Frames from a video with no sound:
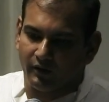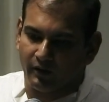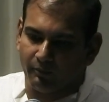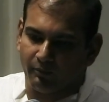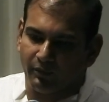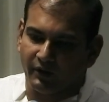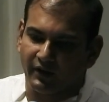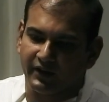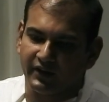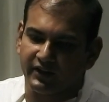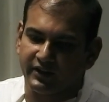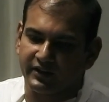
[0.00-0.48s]
A
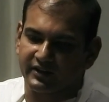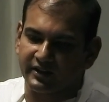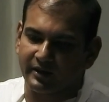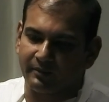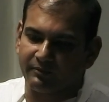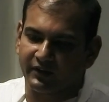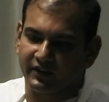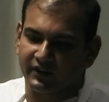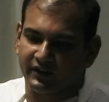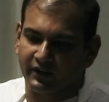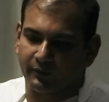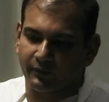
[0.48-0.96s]
burden is
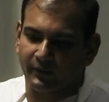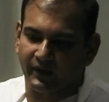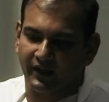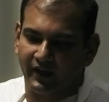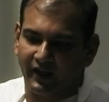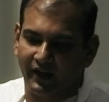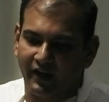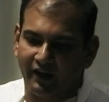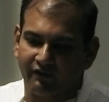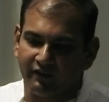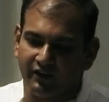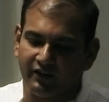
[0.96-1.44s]
something that we
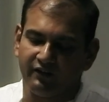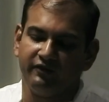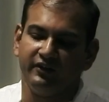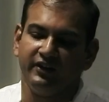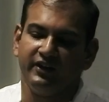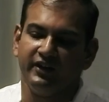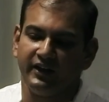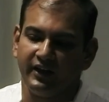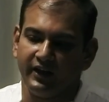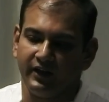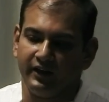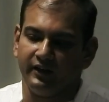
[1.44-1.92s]
have
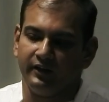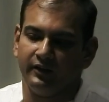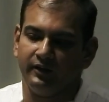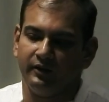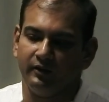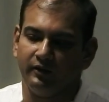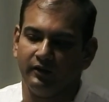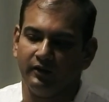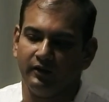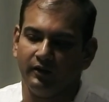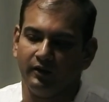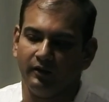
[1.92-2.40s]
every day.
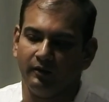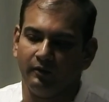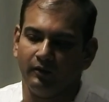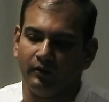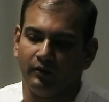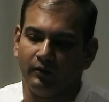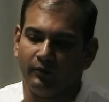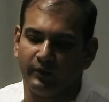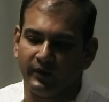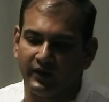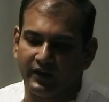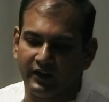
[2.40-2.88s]

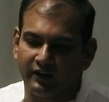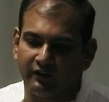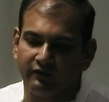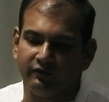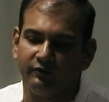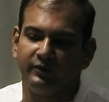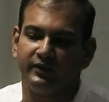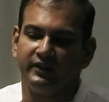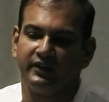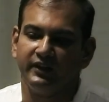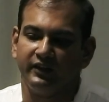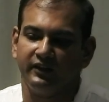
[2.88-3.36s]
We
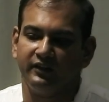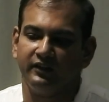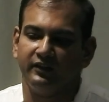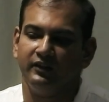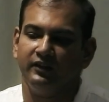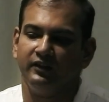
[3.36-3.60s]
live with it.